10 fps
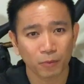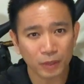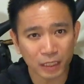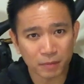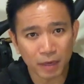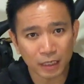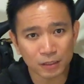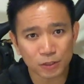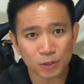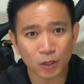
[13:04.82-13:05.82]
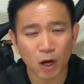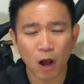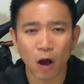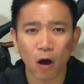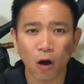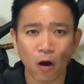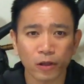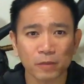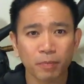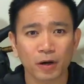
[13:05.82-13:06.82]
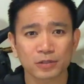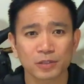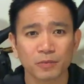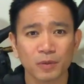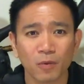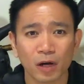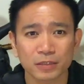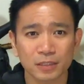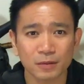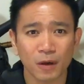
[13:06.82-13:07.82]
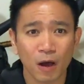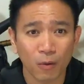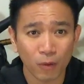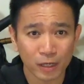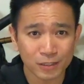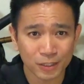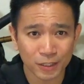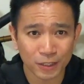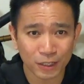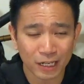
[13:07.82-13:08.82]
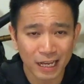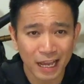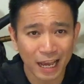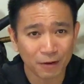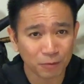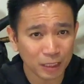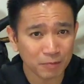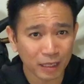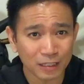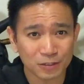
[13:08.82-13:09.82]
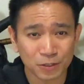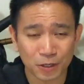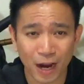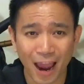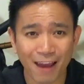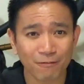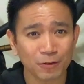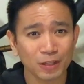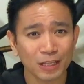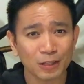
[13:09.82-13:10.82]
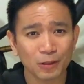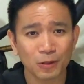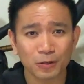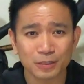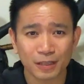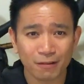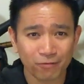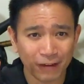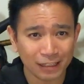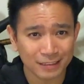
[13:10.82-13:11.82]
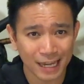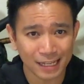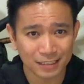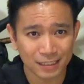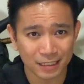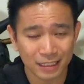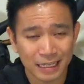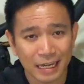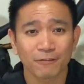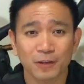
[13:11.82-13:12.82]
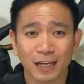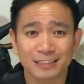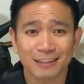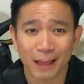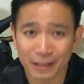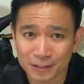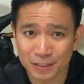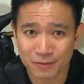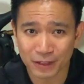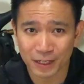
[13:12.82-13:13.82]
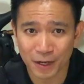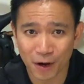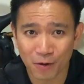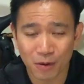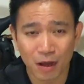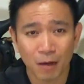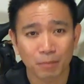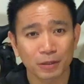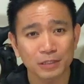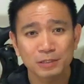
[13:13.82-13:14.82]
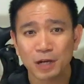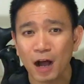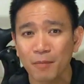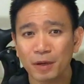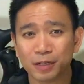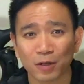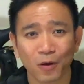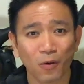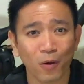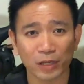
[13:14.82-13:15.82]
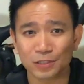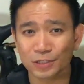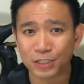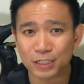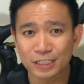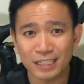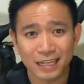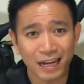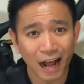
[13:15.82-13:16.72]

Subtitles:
really making sure all the parts that we wanted was here, and really making sure everything looked fantastic. If you guys like this video, please comment, question,